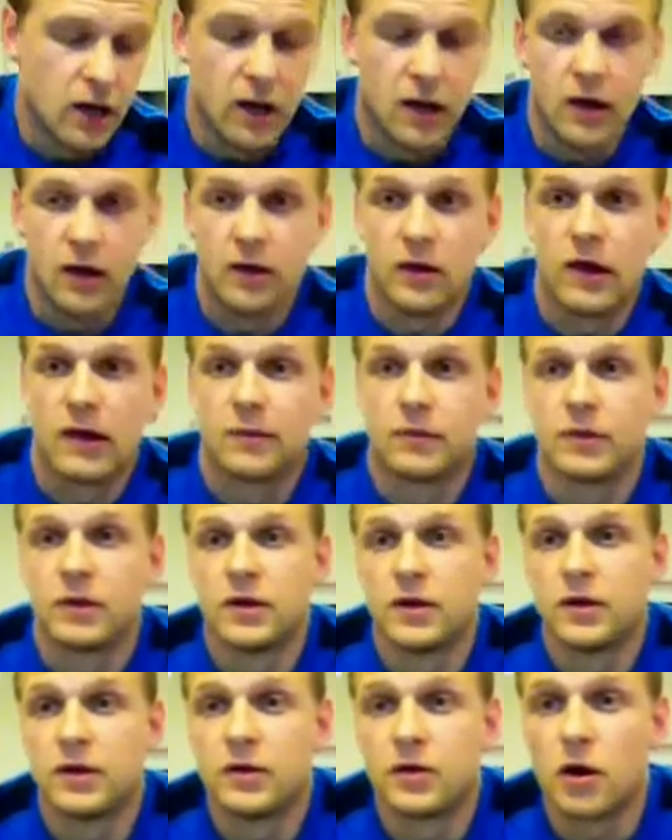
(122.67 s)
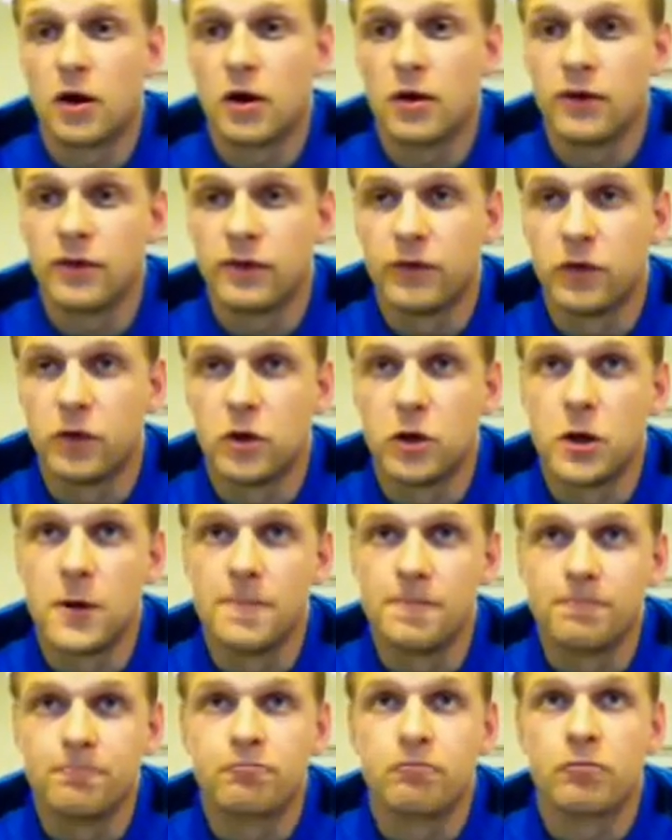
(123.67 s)
I'm going to go
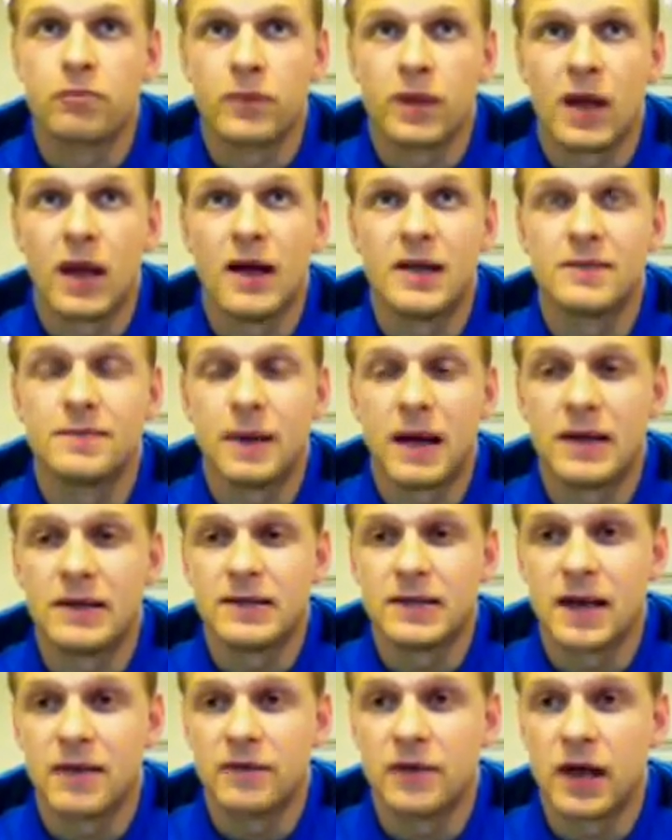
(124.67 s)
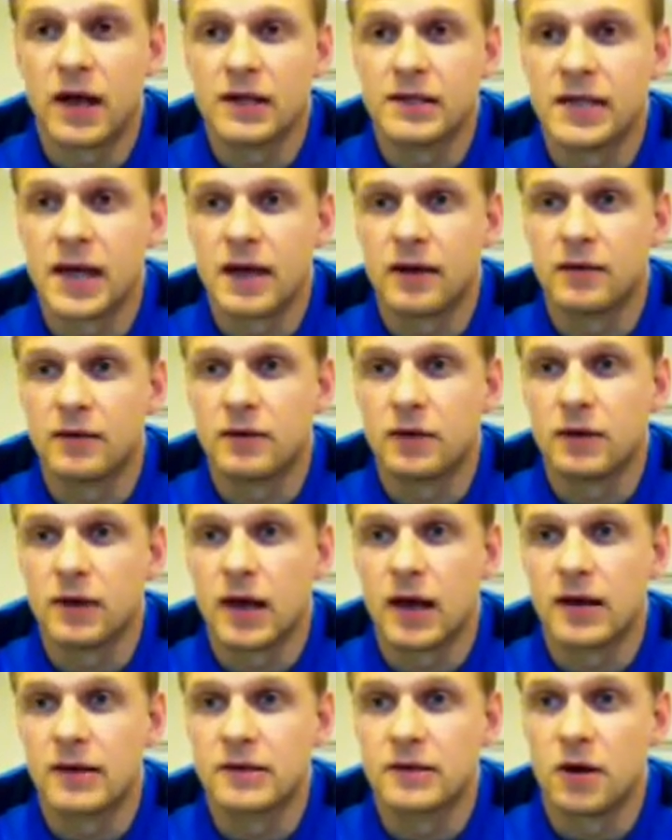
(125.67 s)
for, that's about a 7 out of 10.
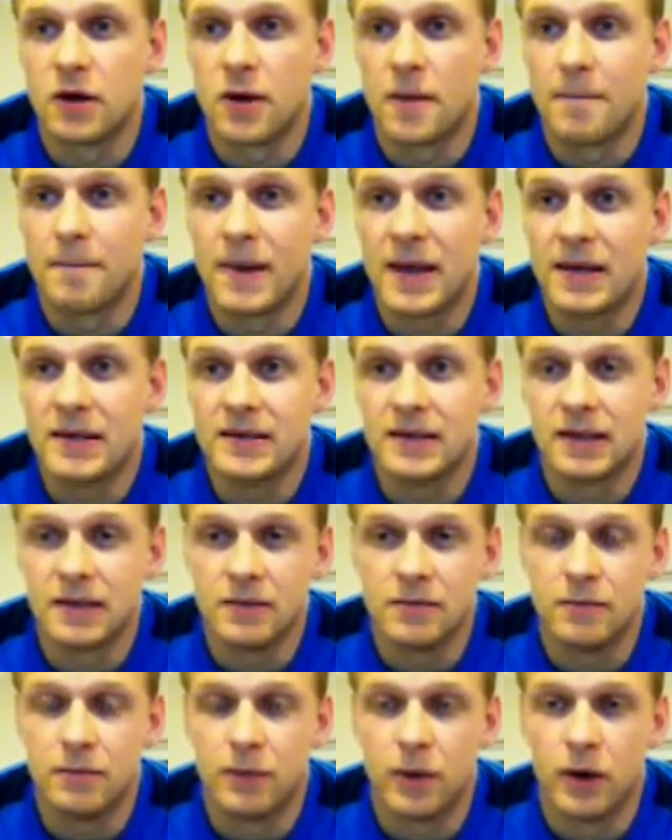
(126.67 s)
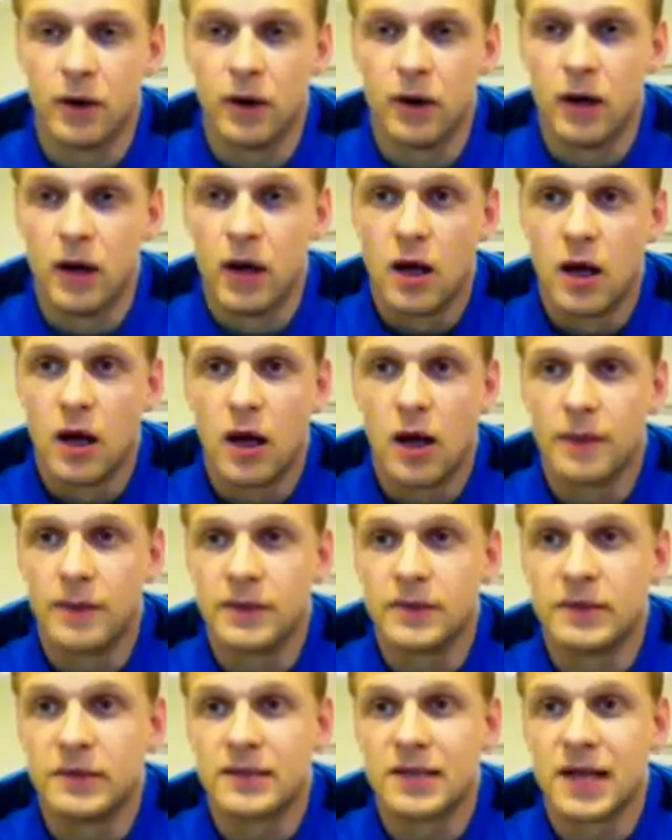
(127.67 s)
Okay, it's not amazing, but
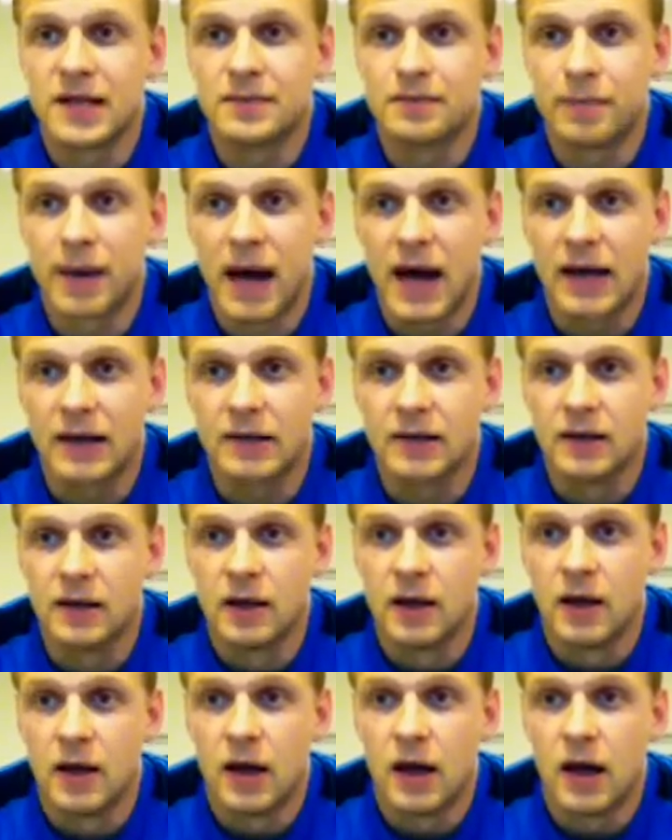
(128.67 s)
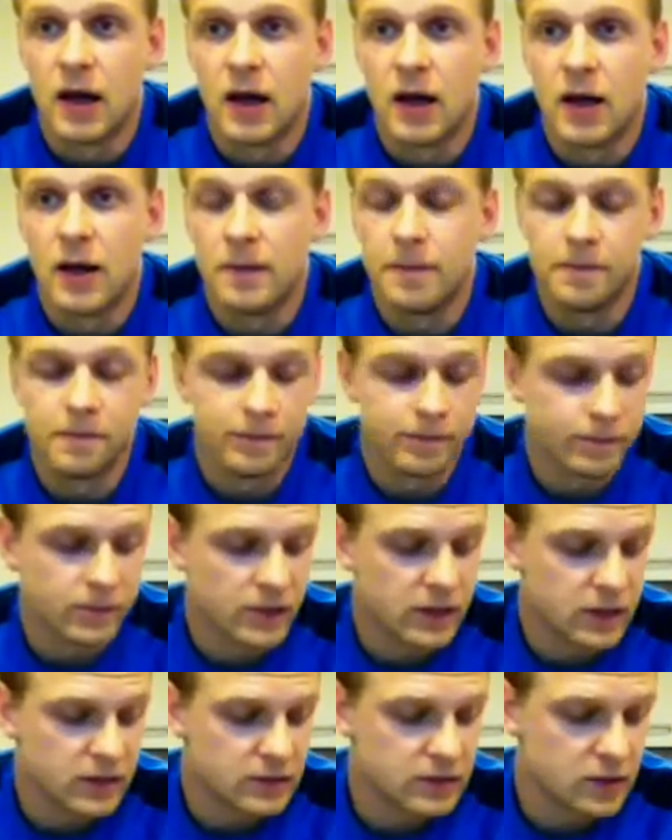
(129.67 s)
it doesn't taste bad.
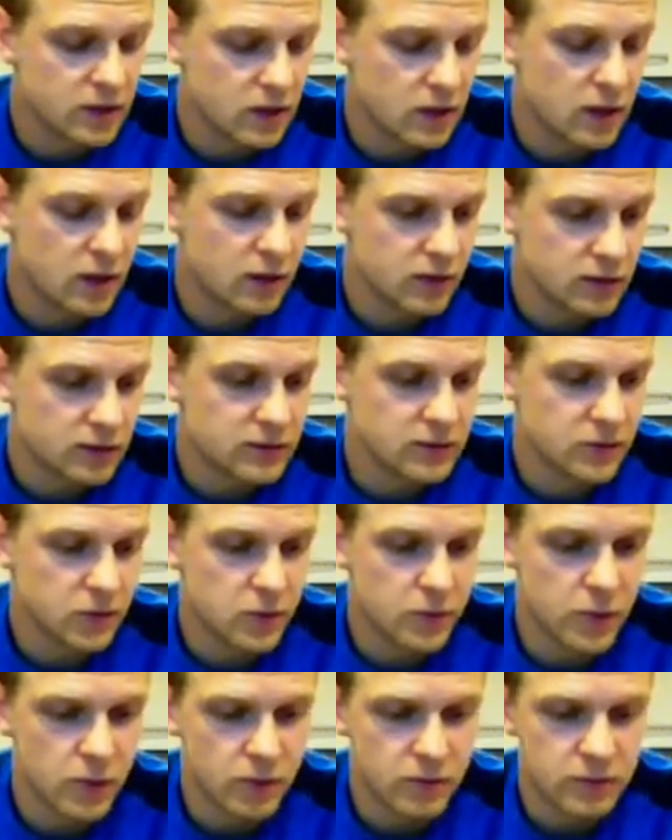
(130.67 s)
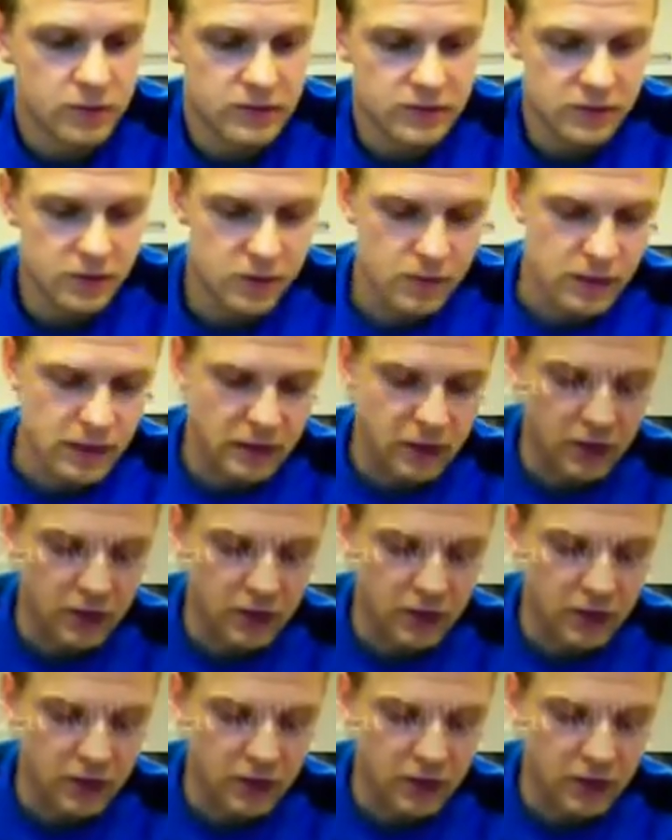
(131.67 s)
It's doable. It's doable.